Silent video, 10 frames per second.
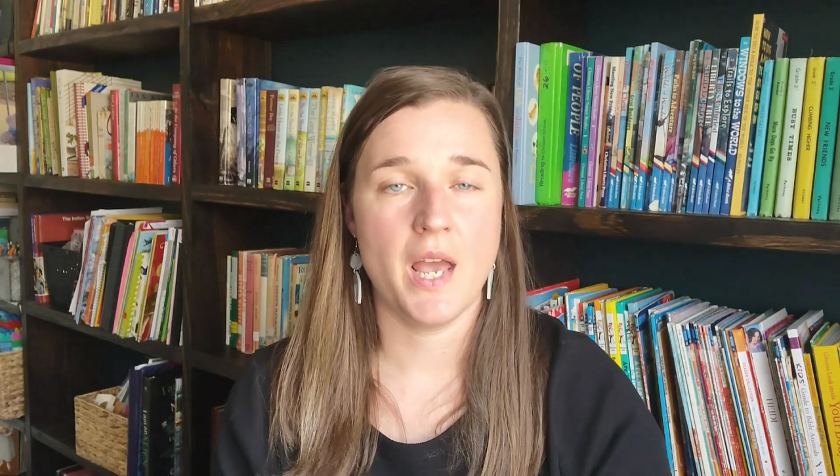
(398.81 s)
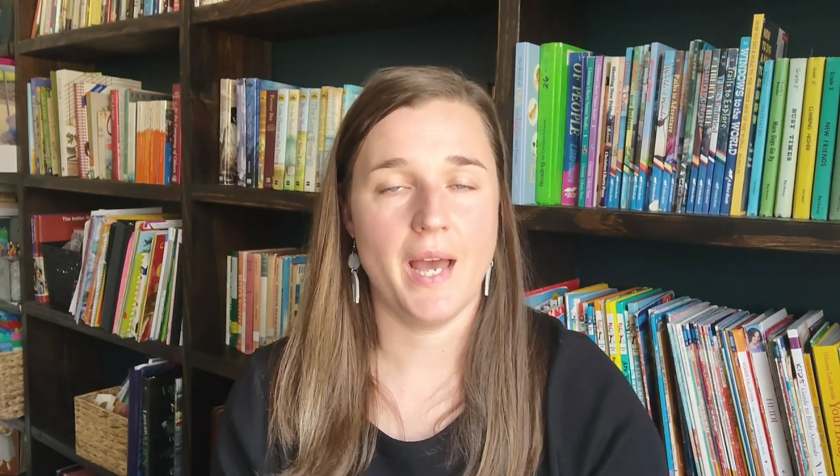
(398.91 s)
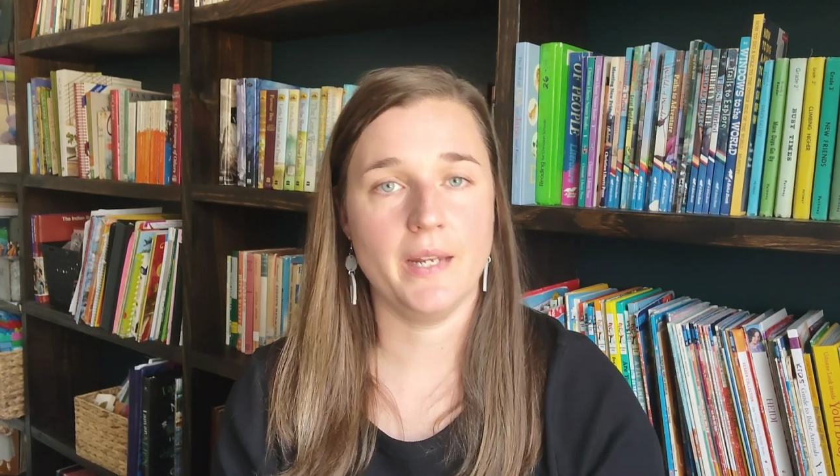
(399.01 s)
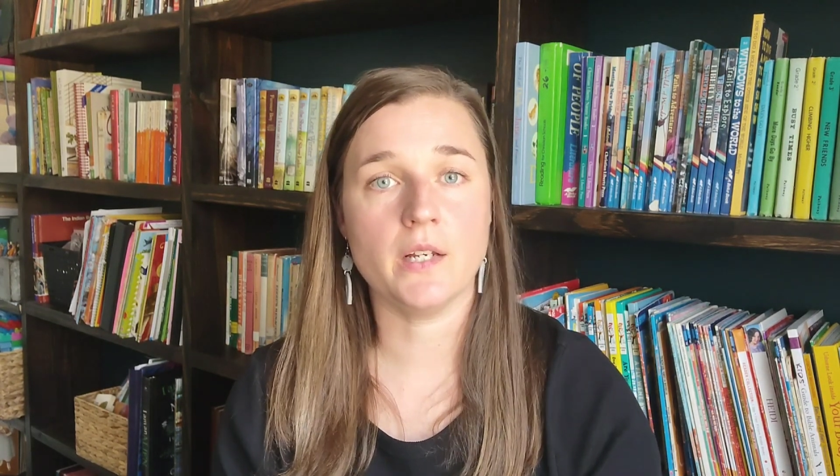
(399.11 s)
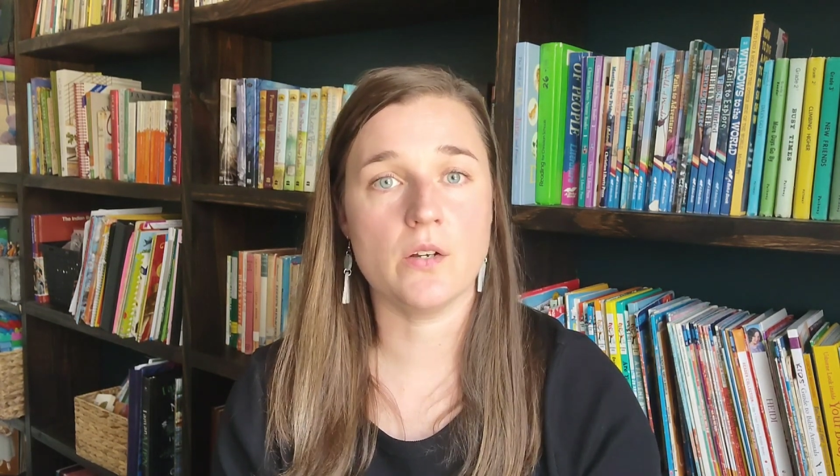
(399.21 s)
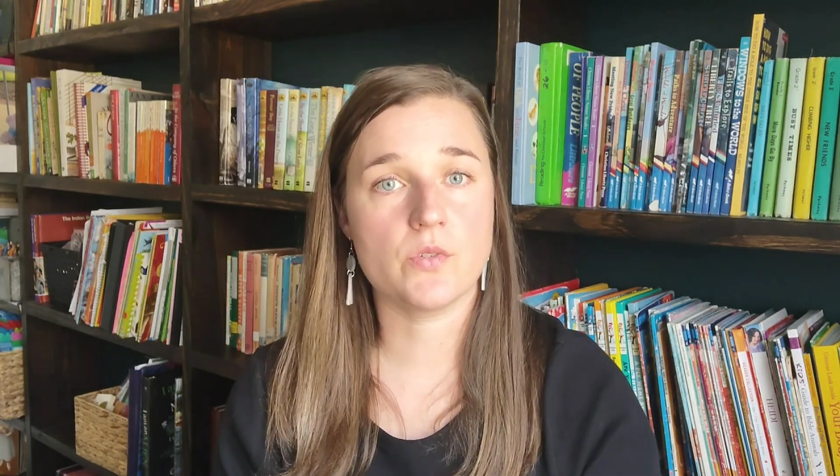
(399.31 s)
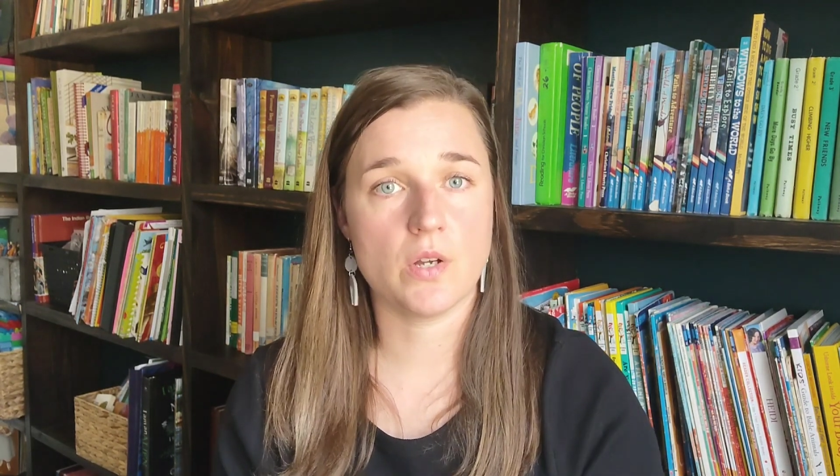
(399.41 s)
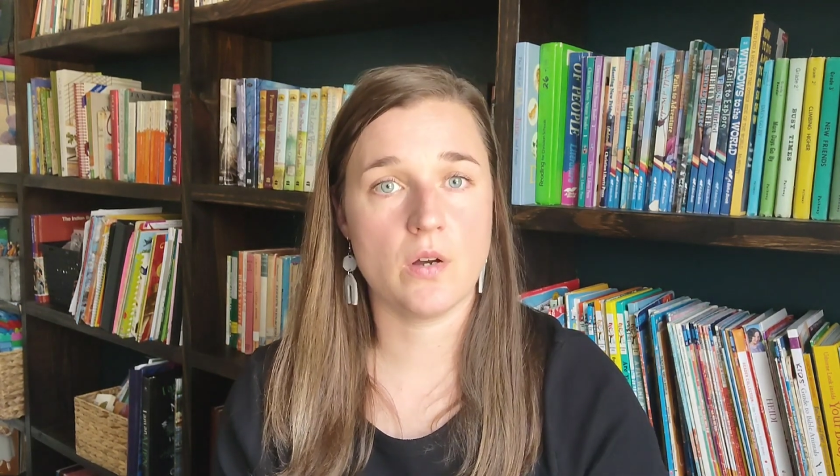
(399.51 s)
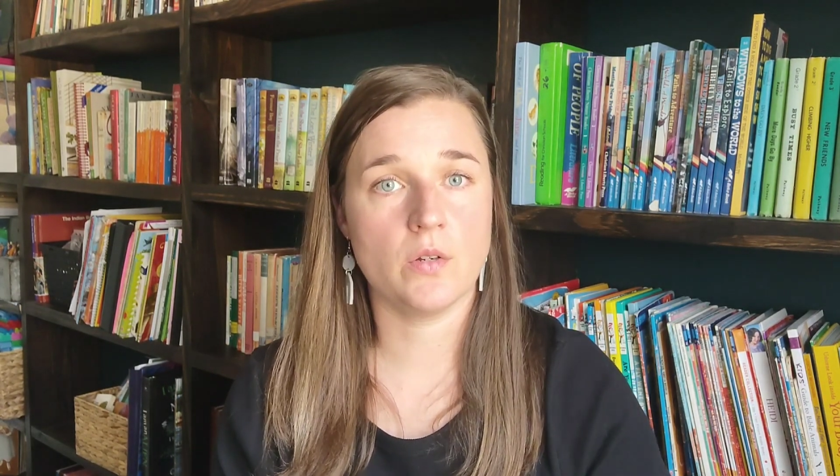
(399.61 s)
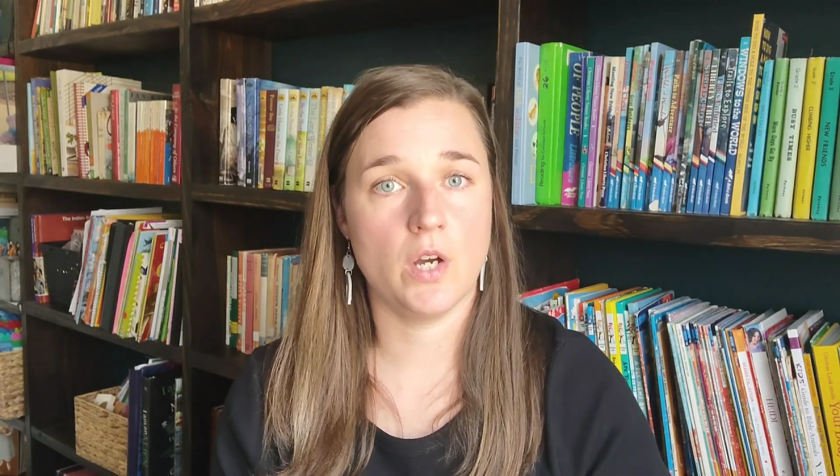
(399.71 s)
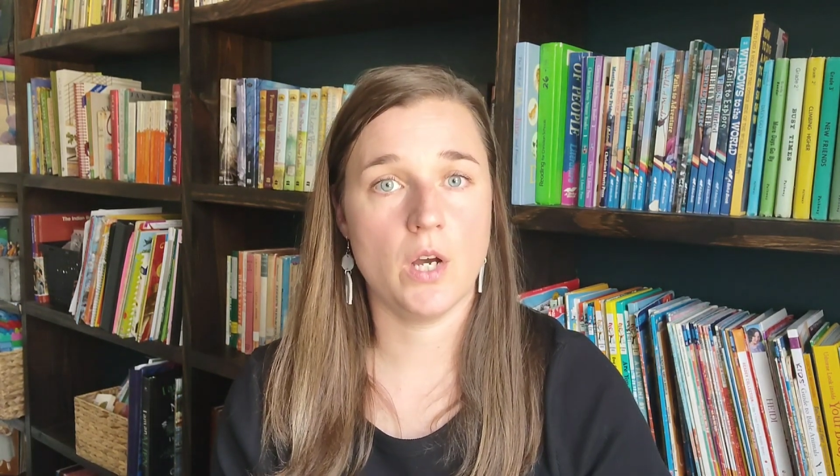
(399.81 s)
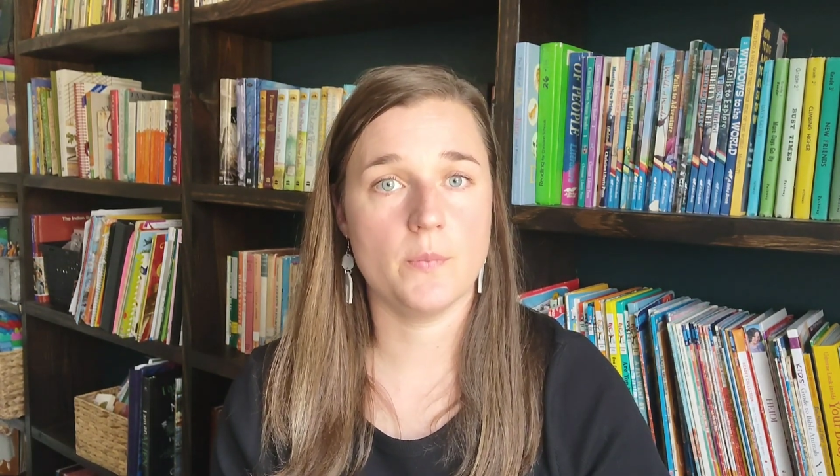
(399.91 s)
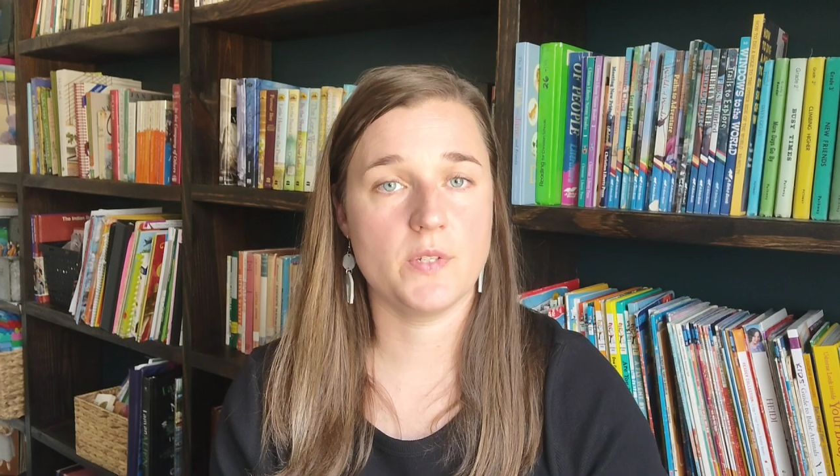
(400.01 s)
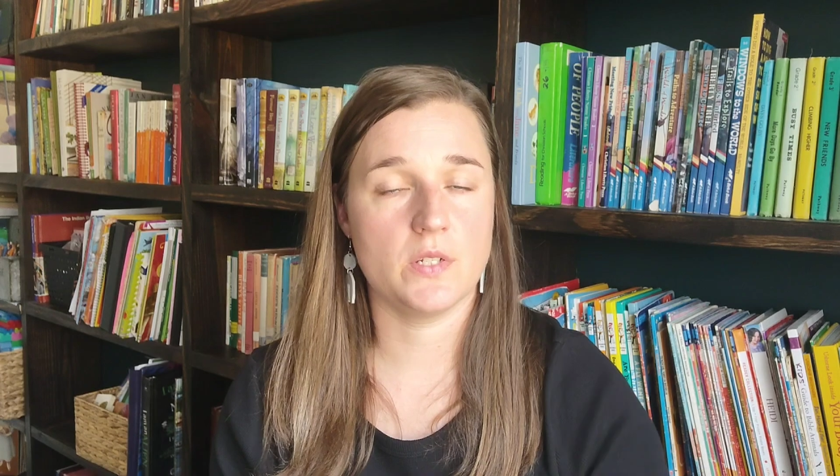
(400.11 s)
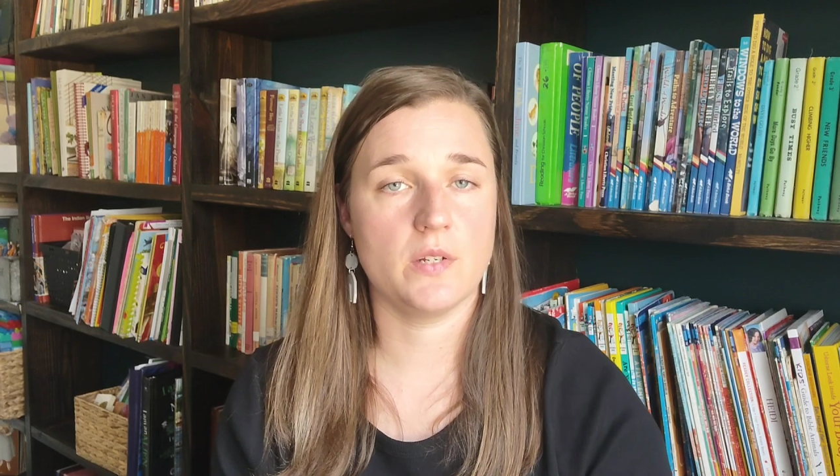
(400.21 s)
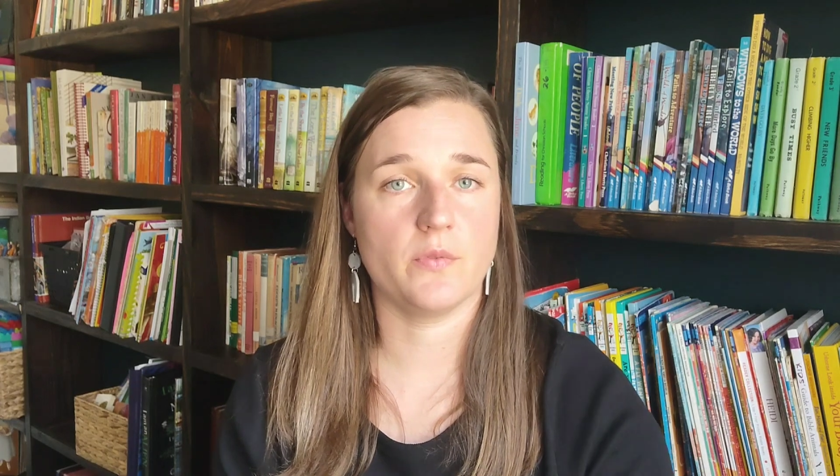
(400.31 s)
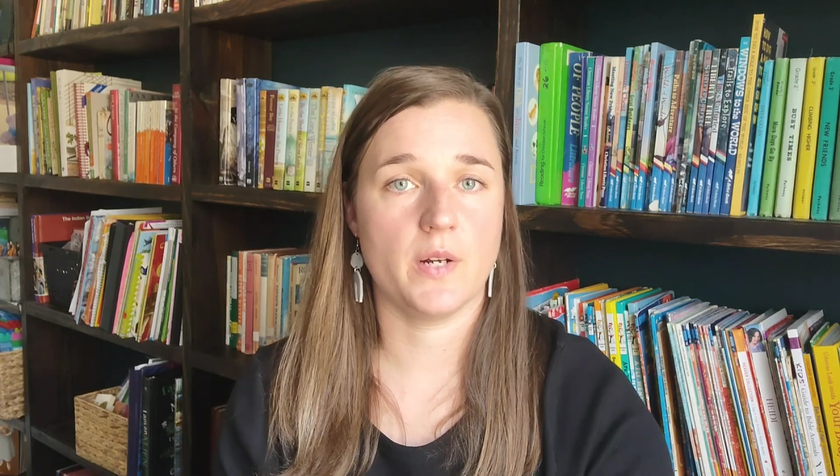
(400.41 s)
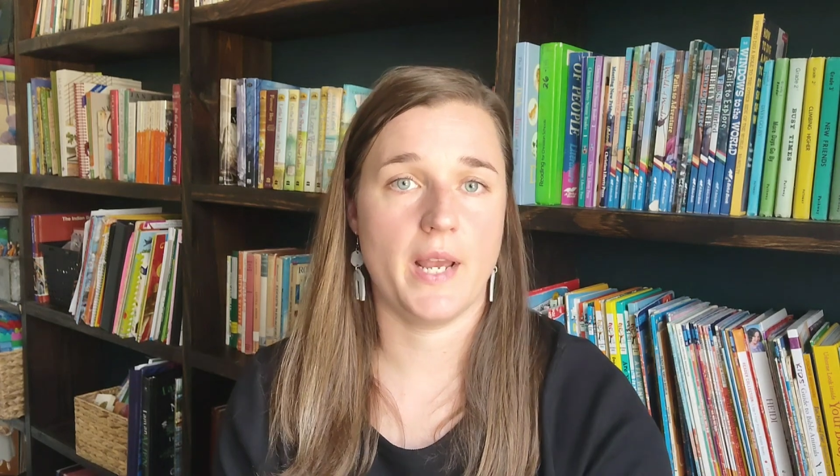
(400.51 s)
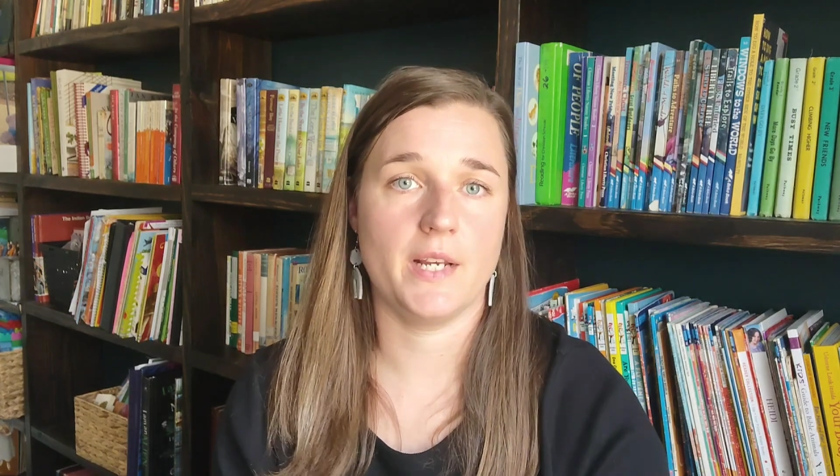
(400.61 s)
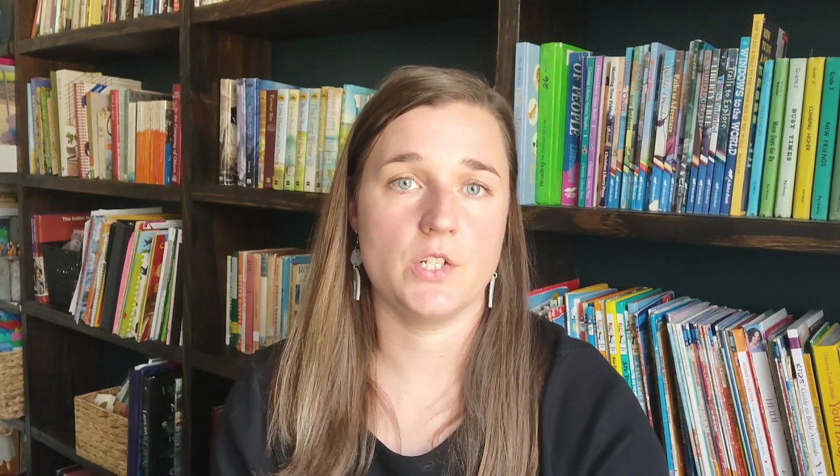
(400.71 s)
and it goes on up to
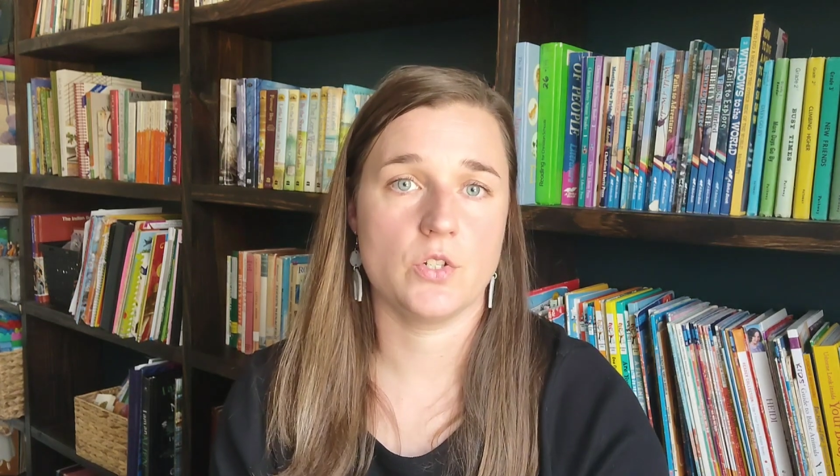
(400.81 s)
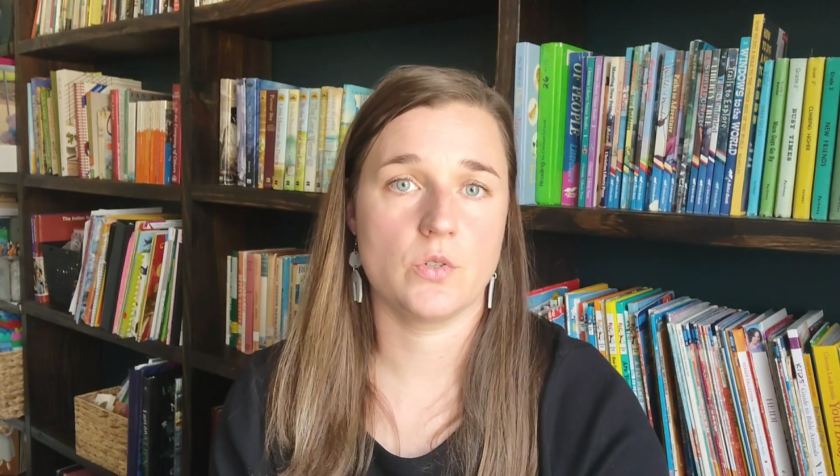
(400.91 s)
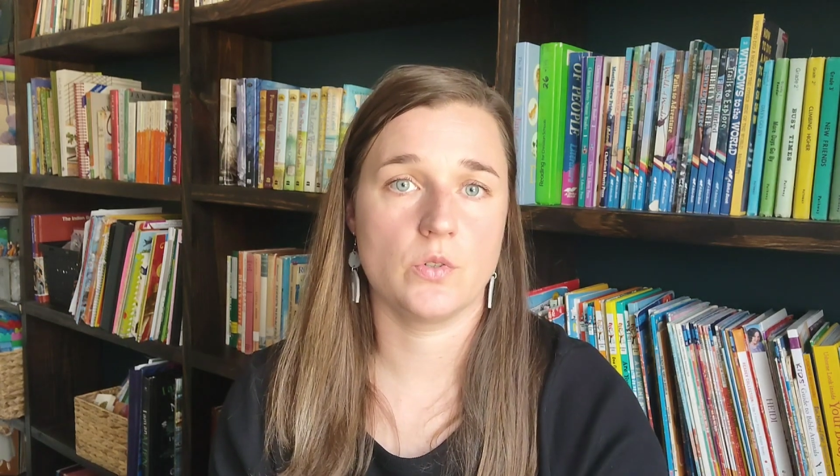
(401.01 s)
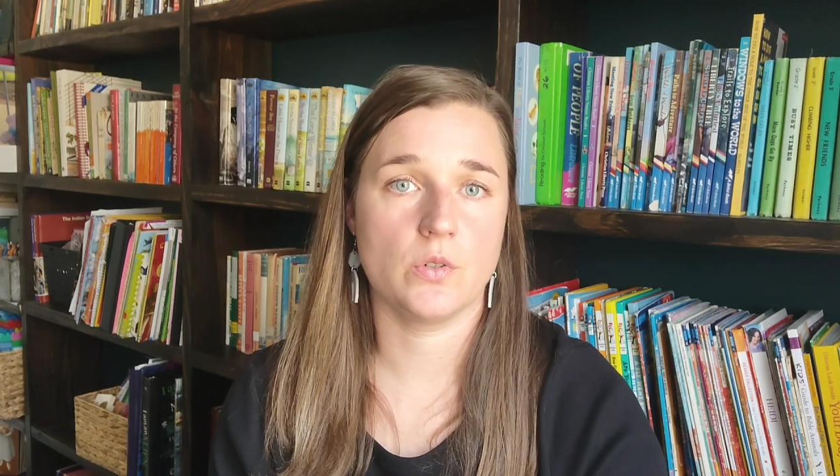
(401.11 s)
different age